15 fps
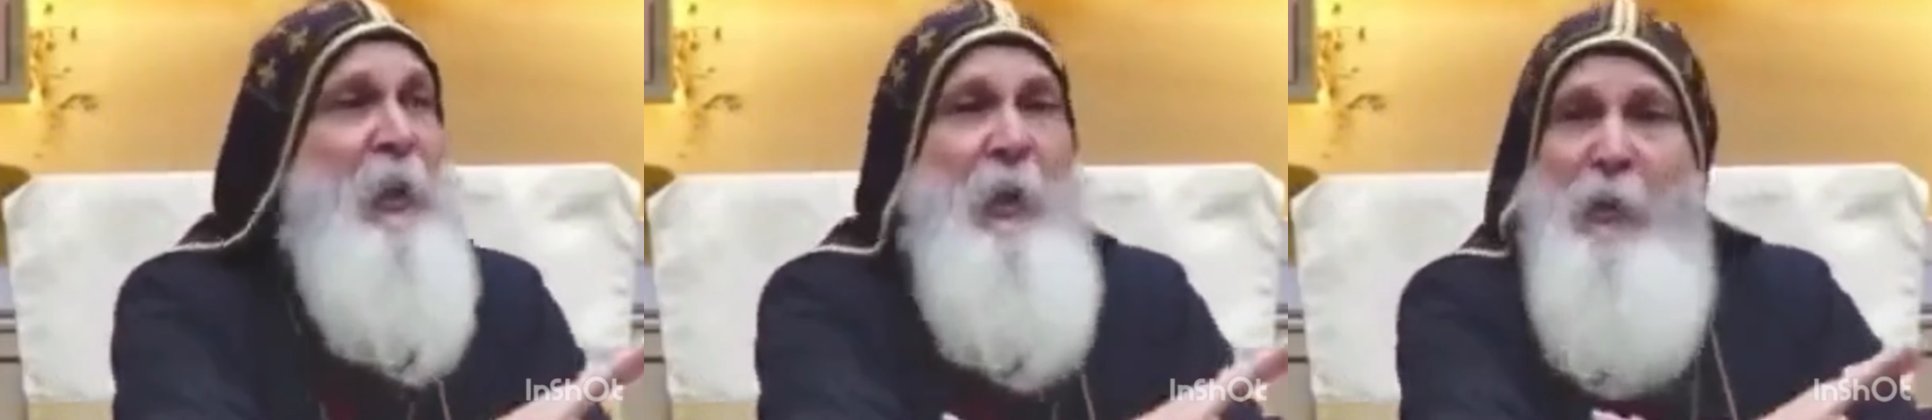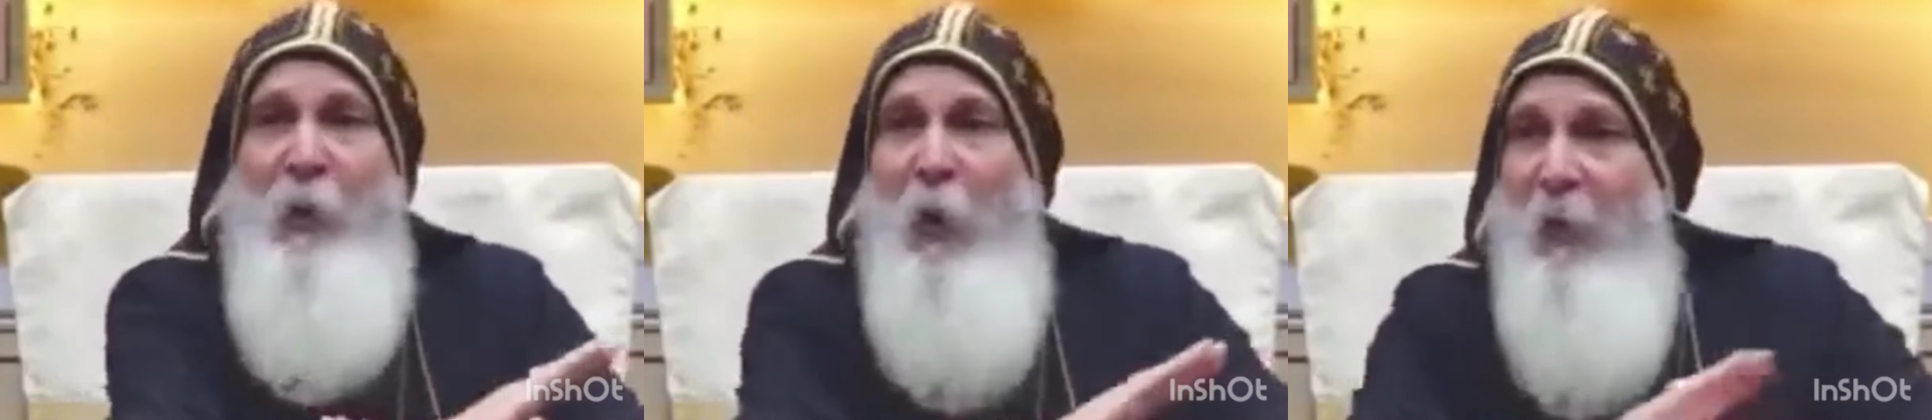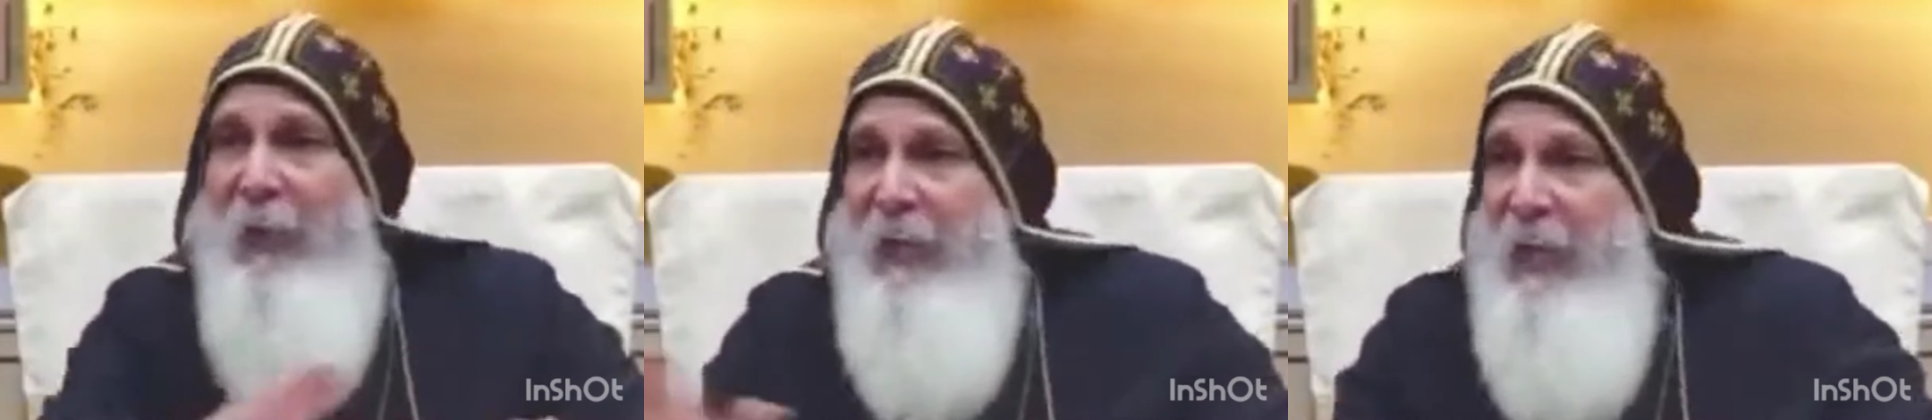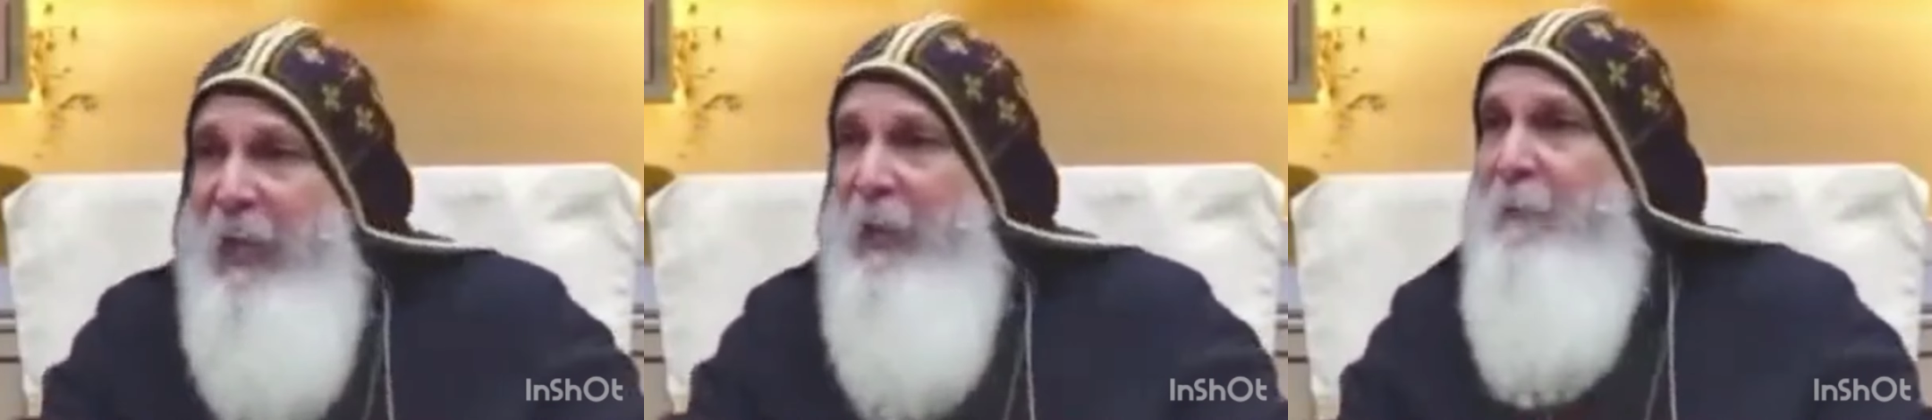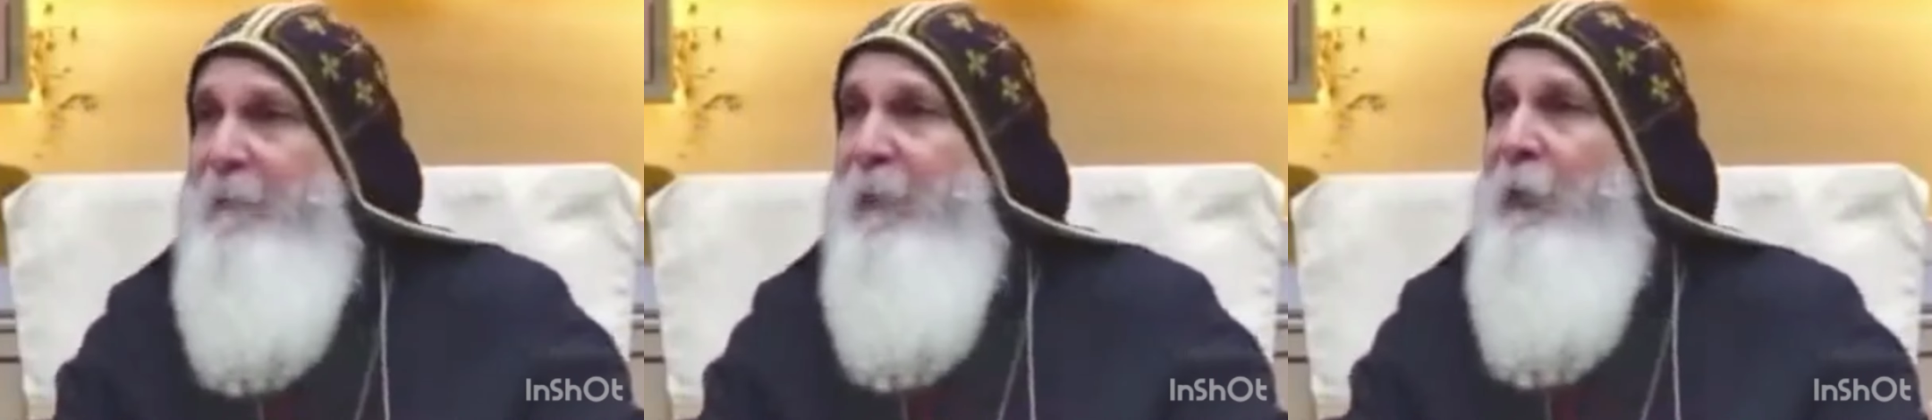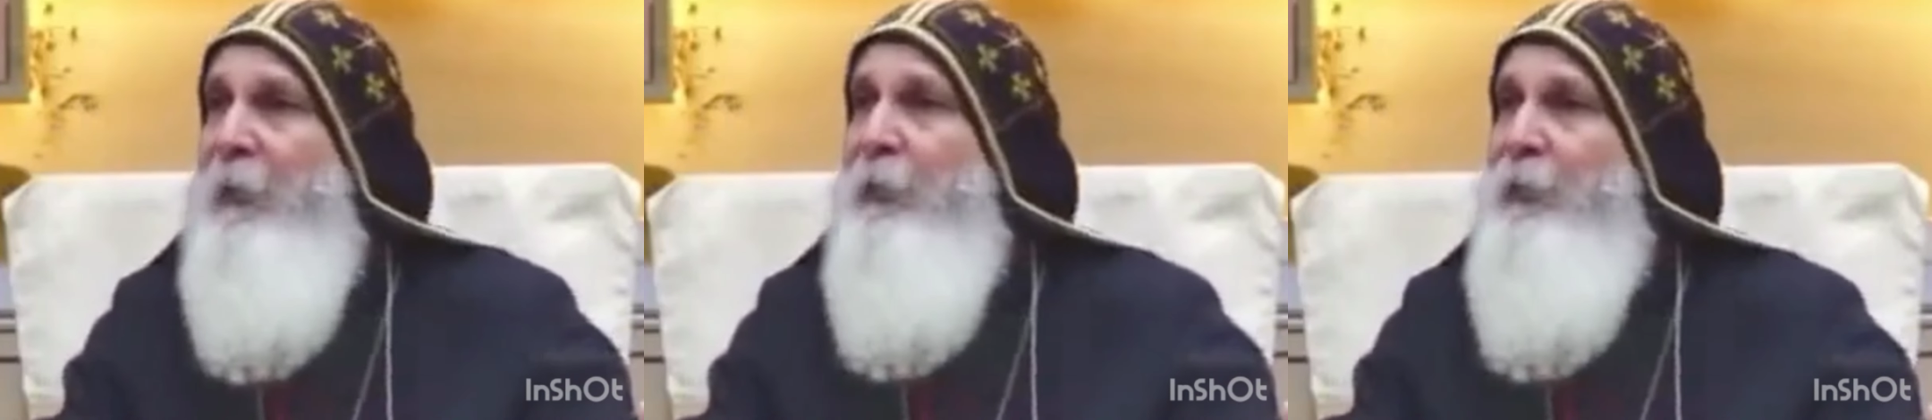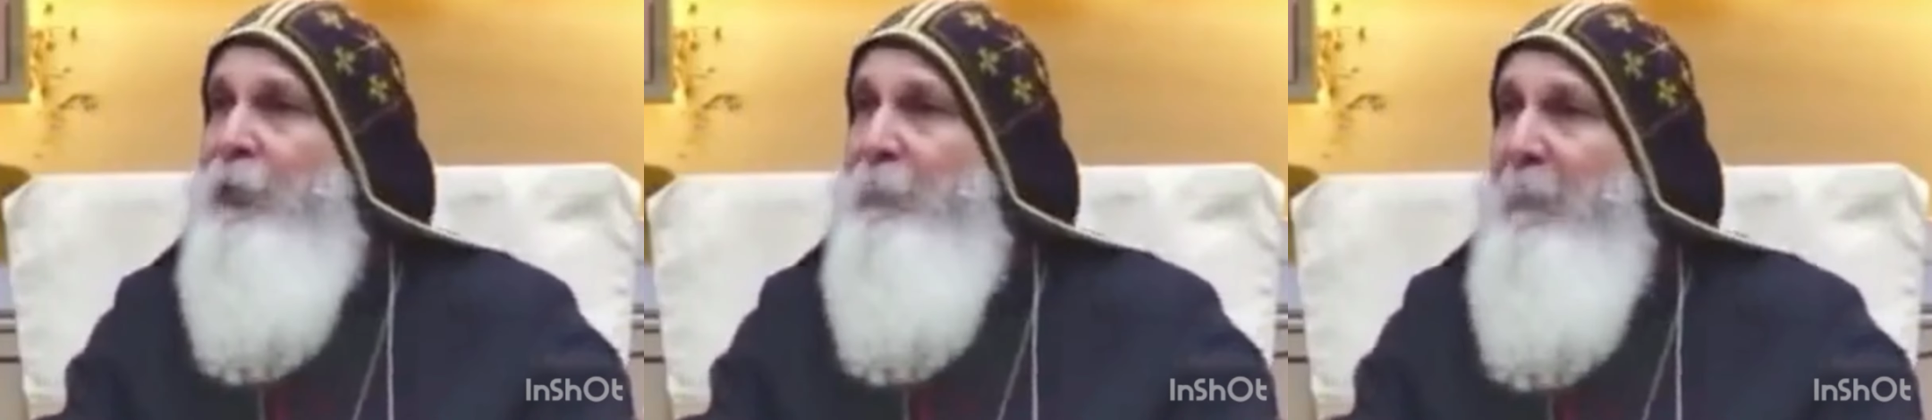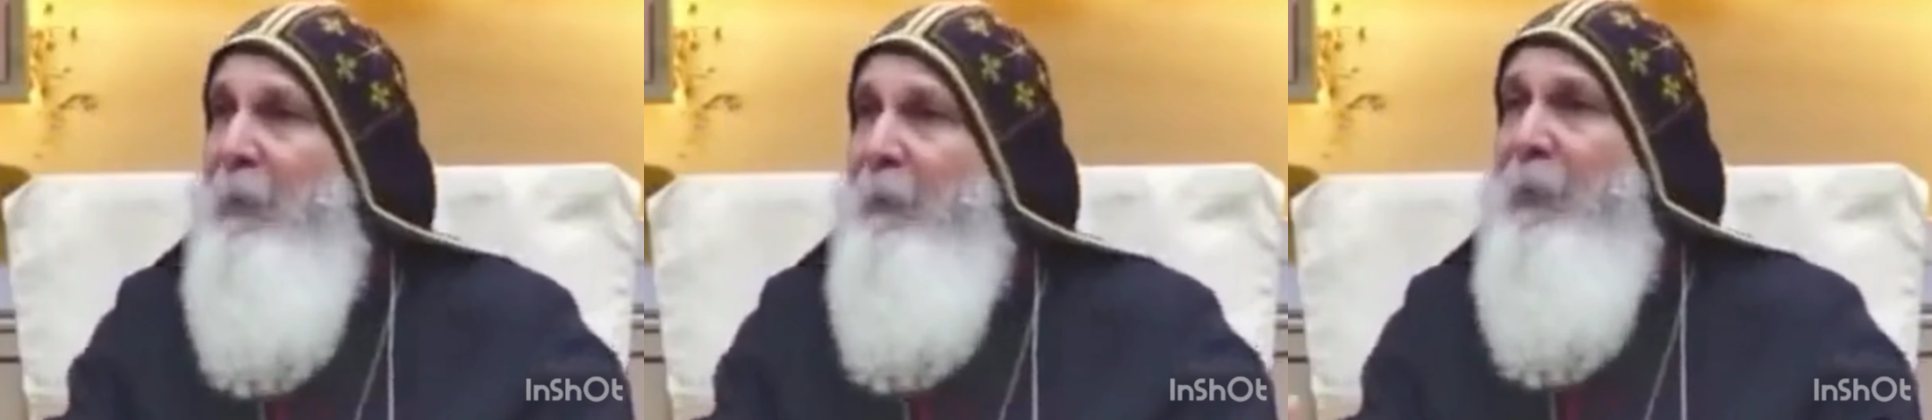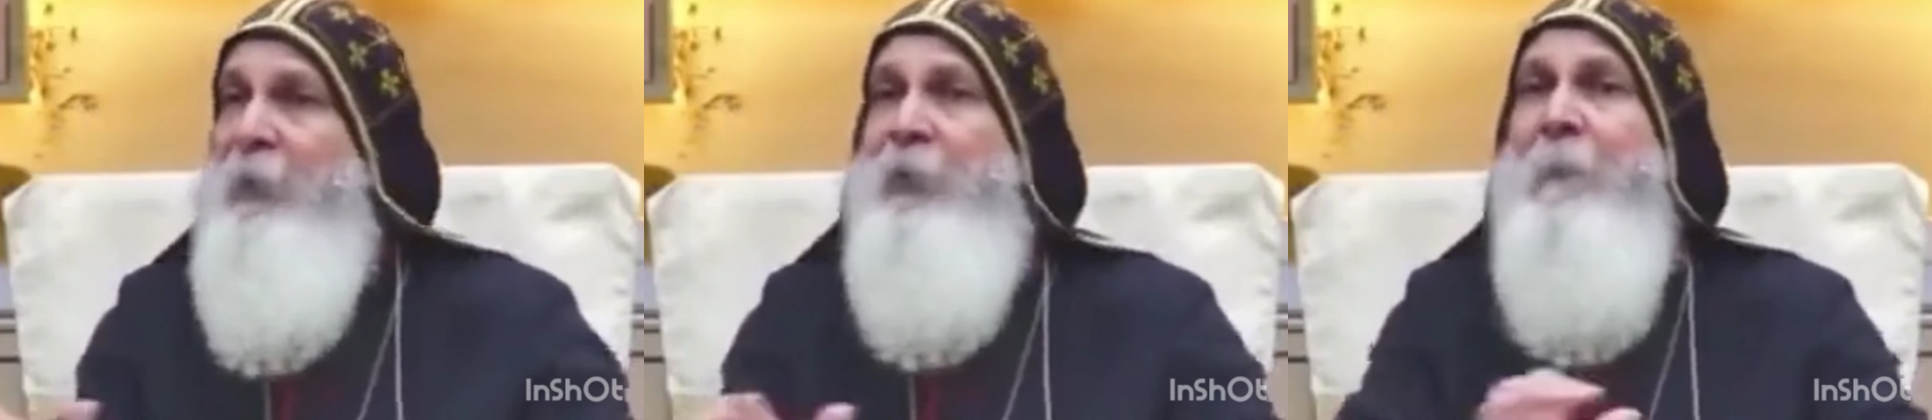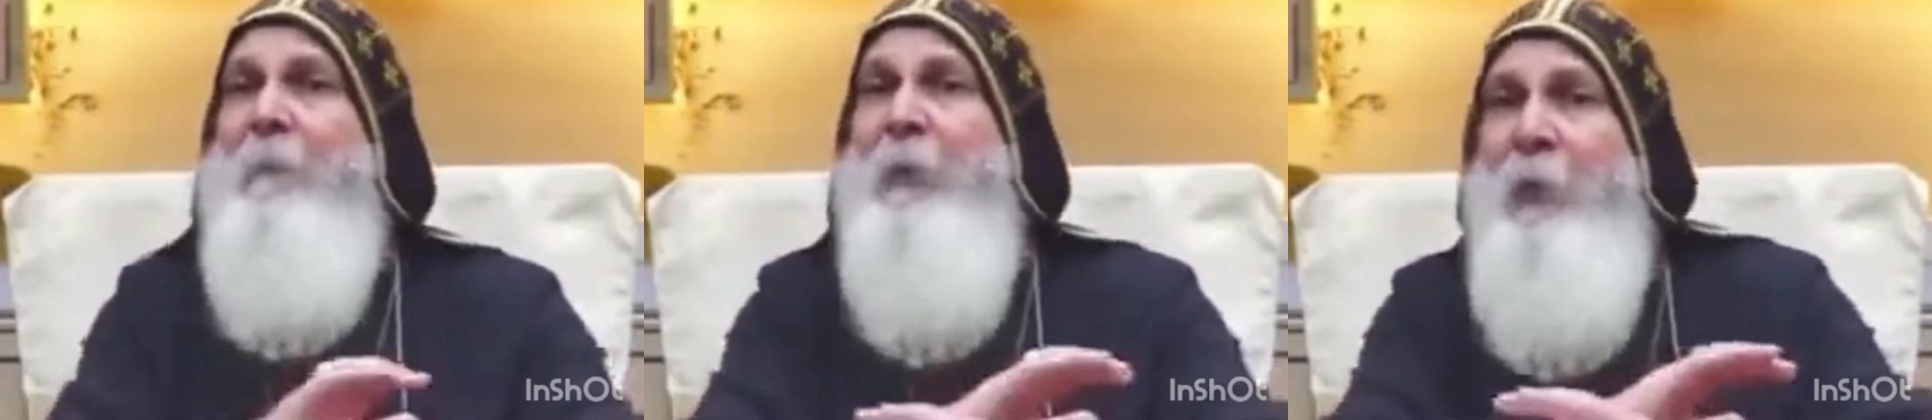no evil spirits,